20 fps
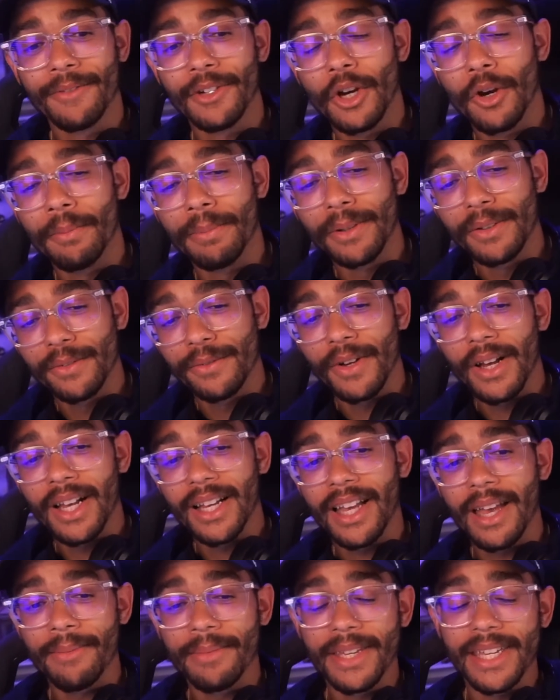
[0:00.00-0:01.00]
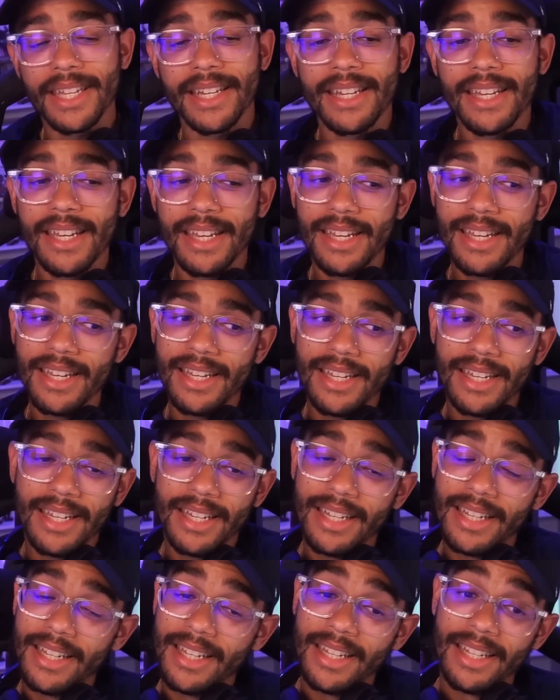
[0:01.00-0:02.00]
Dope as fuck. I mean,
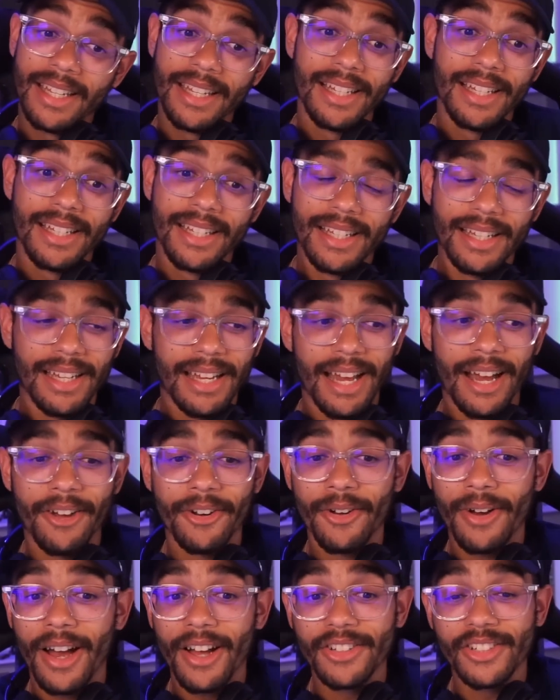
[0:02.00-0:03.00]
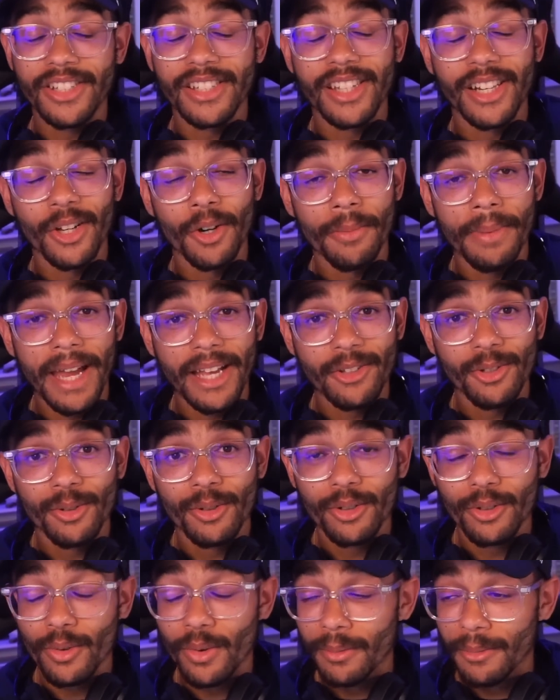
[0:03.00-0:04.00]
I don't know how she's going to go back to
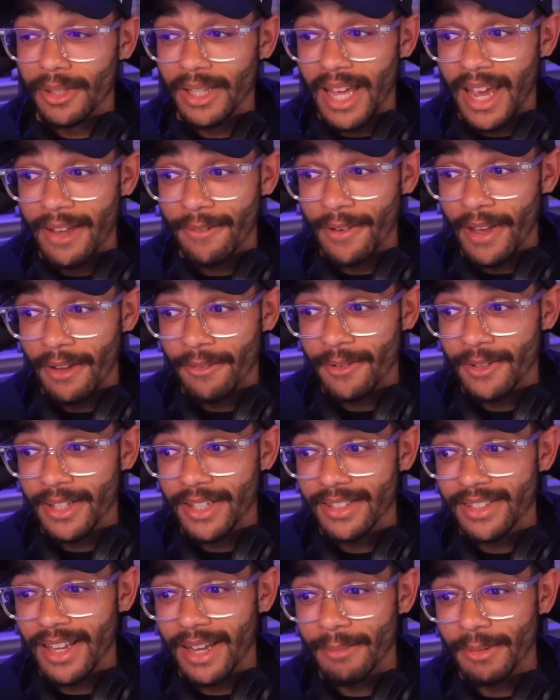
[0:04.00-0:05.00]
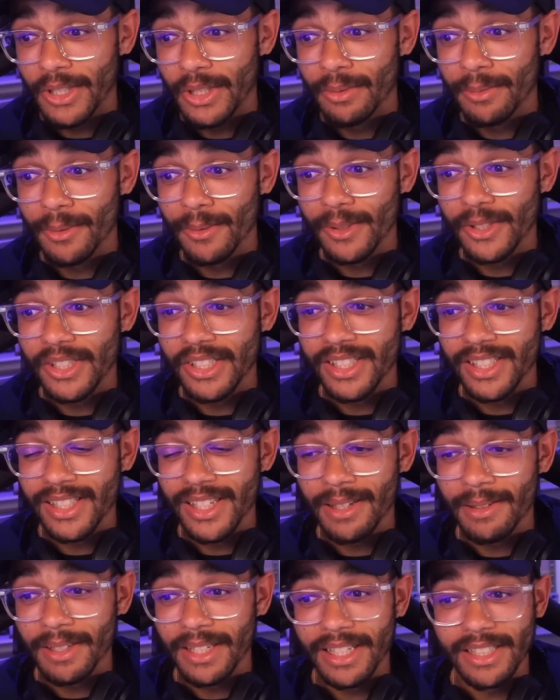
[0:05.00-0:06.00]
her normal life after this. I'm assuming when she
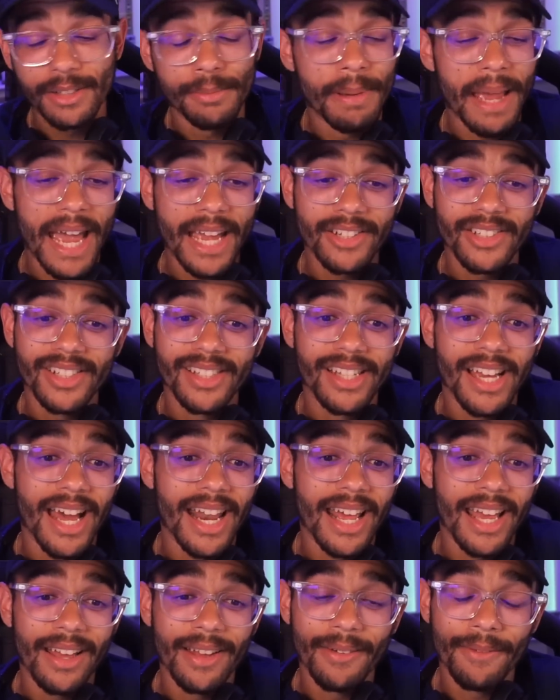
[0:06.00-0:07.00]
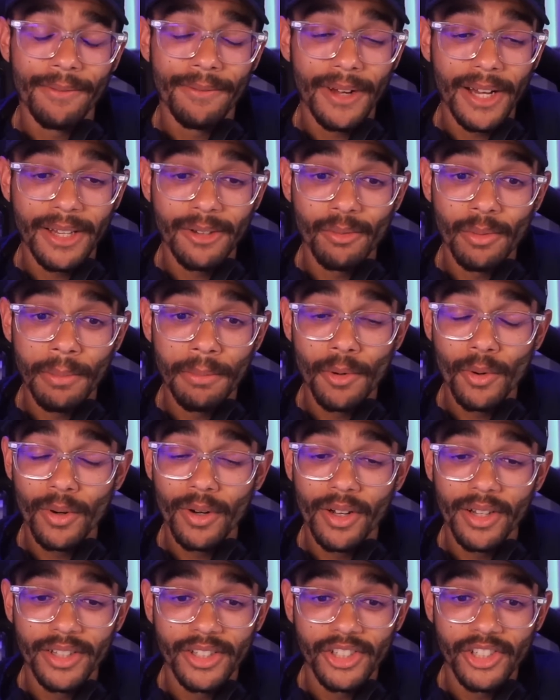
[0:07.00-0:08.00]
get, gets back, she's got to fucking report
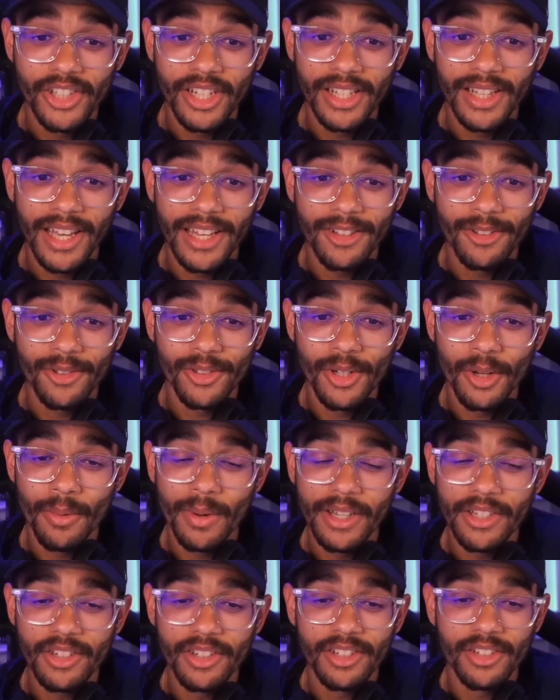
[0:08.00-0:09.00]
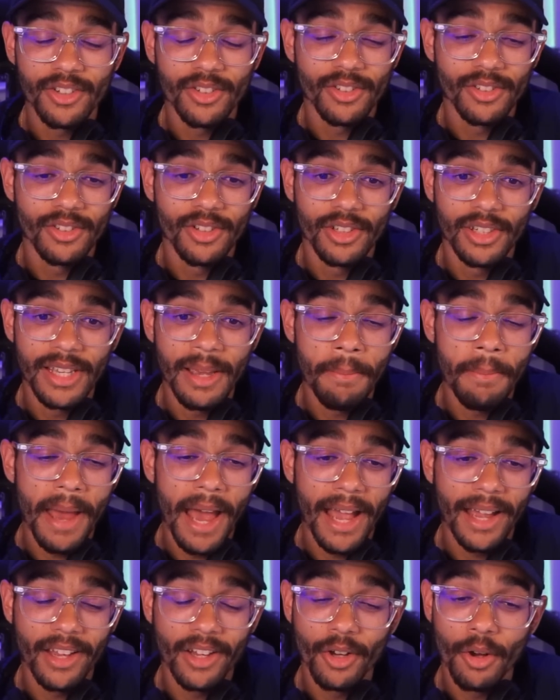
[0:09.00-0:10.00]
all this shit. Like, there's no way she can just get
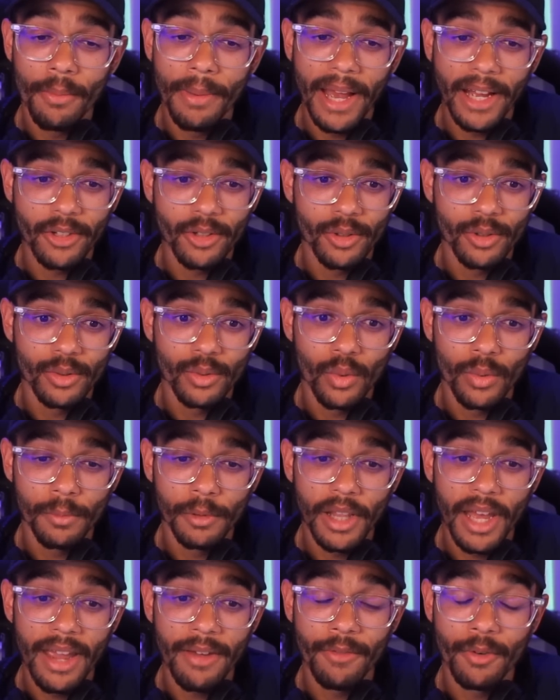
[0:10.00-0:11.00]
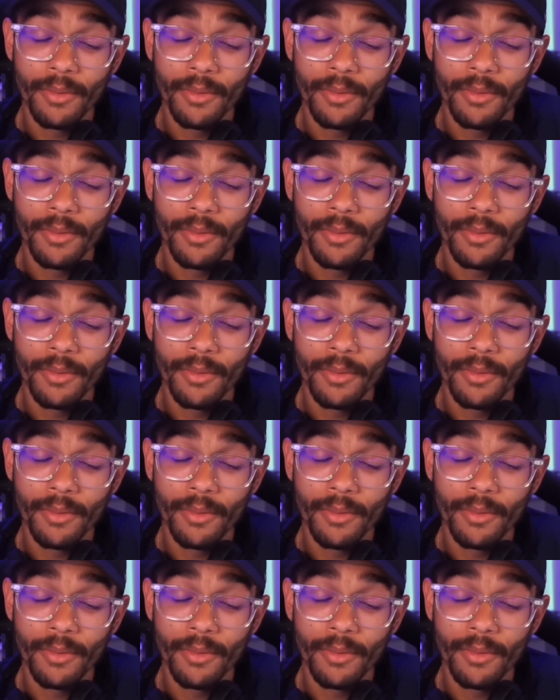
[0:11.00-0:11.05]
back and go back to her normal life.